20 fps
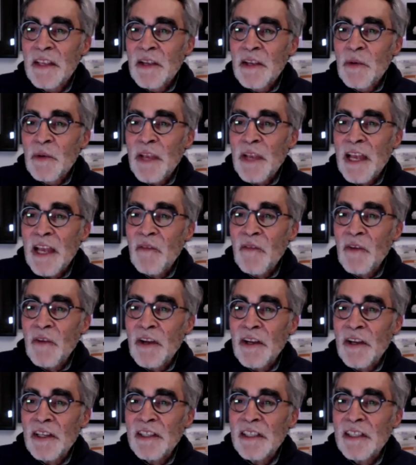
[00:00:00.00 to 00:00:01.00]
We have
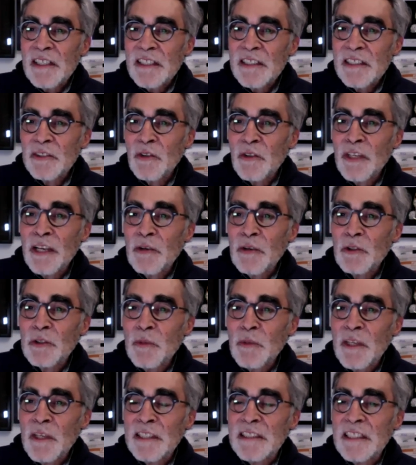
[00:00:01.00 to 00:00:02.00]
uh, Sonia
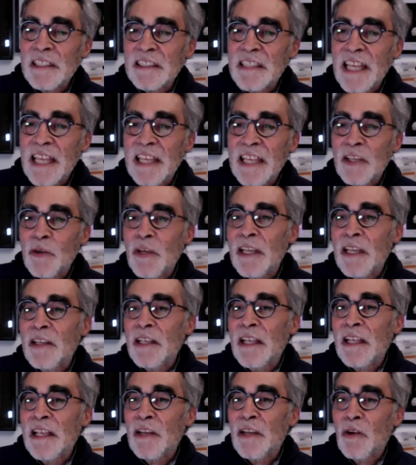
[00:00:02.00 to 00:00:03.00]
Guzman says, Thank you,
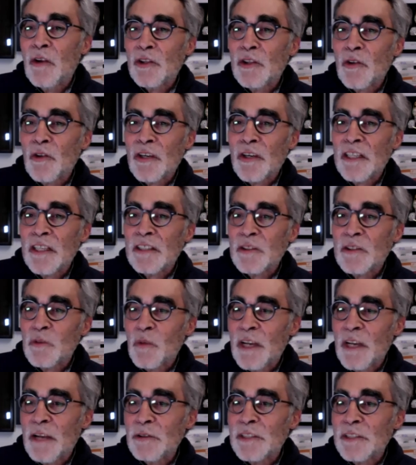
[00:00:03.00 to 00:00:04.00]
Eli- Eloy Torrez.
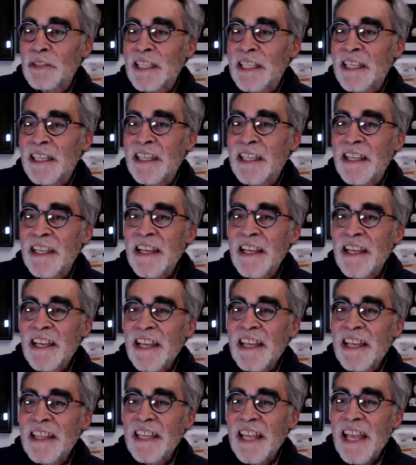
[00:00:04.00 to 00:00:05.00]
When I was a kid
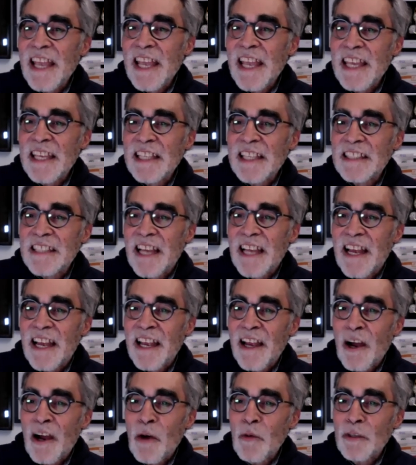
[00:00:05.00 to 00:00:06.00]
in the 80s, I
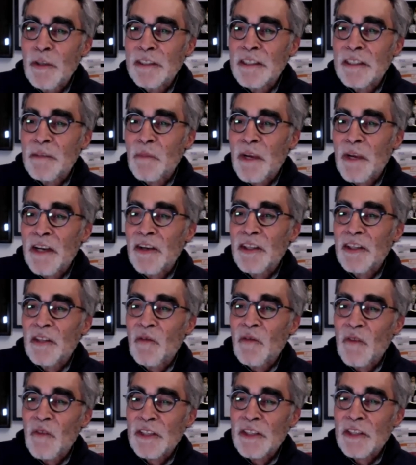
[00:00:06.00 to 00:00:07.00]
always admired the
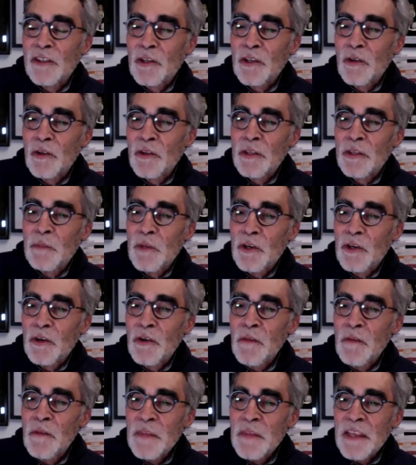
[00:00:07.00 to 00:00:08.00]
Victor clothing
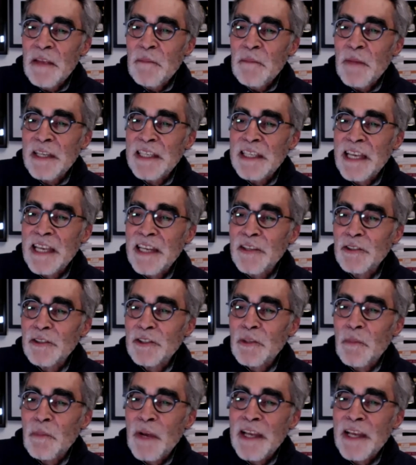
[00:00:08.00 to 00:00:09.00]
mural. My dad used
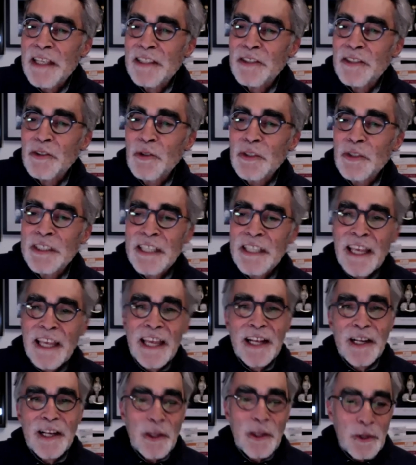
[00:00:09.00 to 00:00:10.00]
to buy his suits
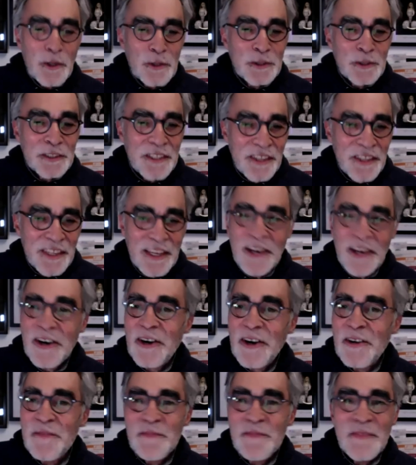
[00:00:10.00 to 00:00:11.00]
and clothes there.